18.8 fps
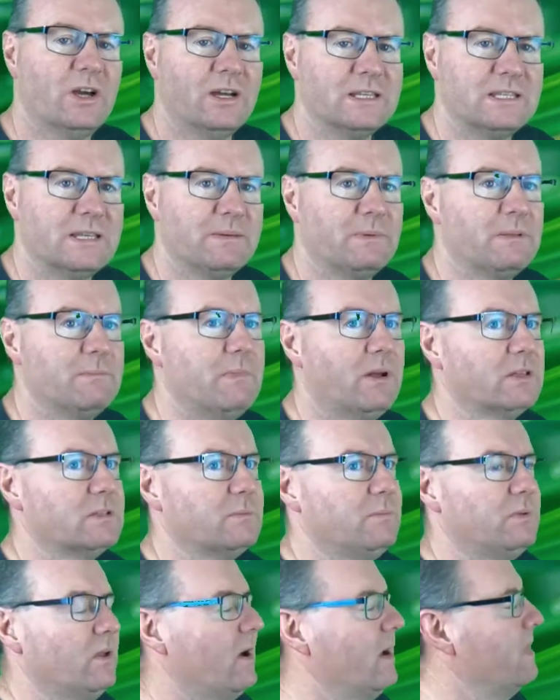I simply
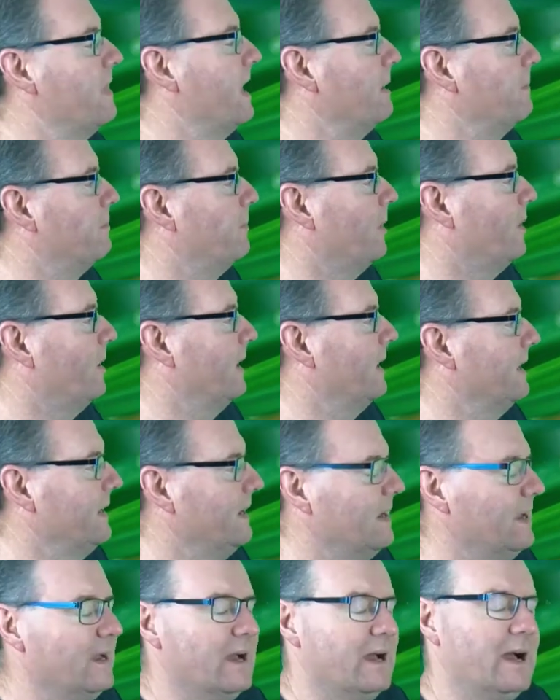multiply that by
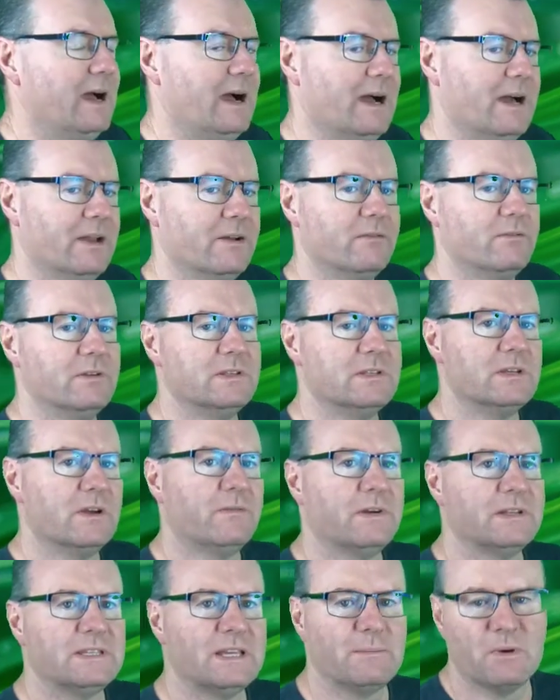100. So if
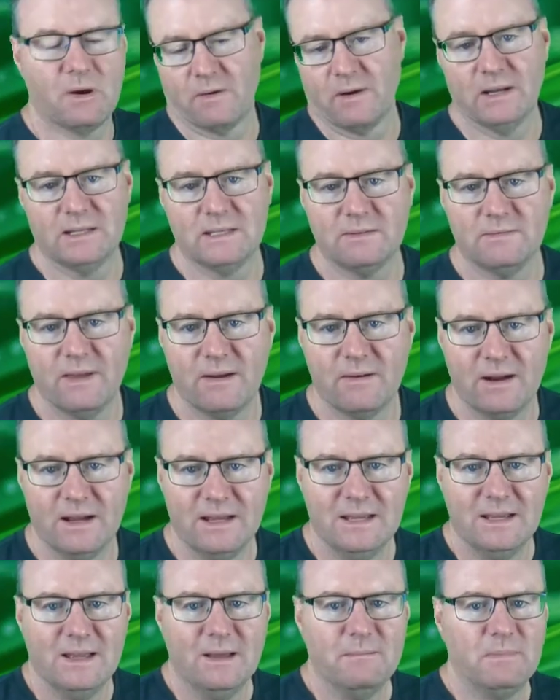I take my relative error,
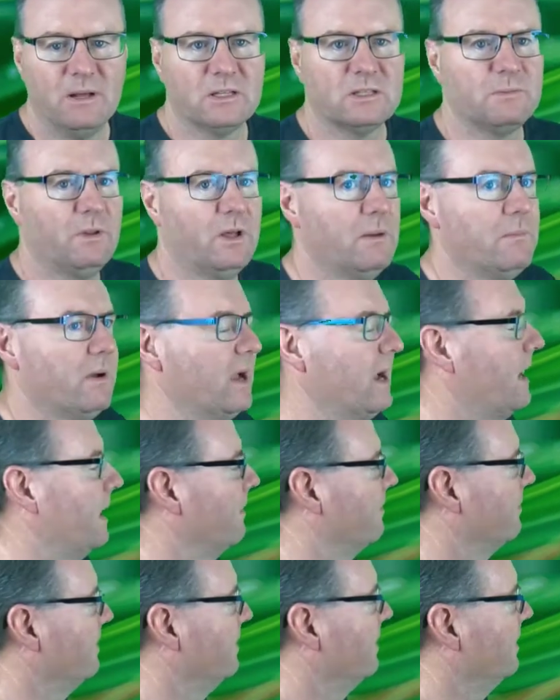multiply it by
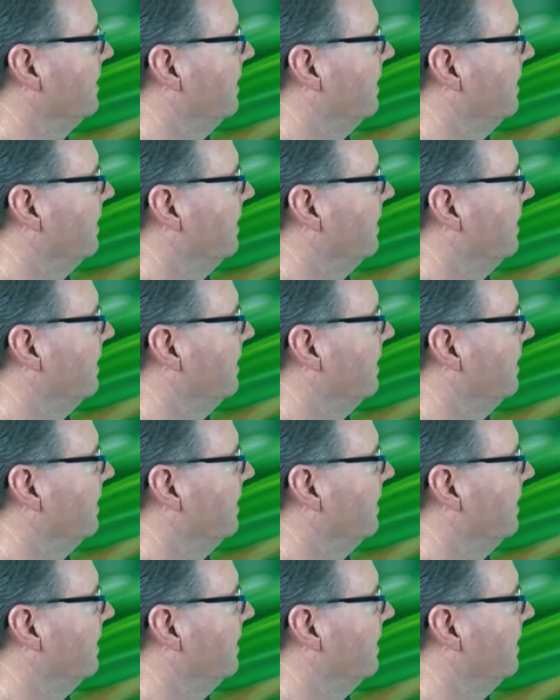100,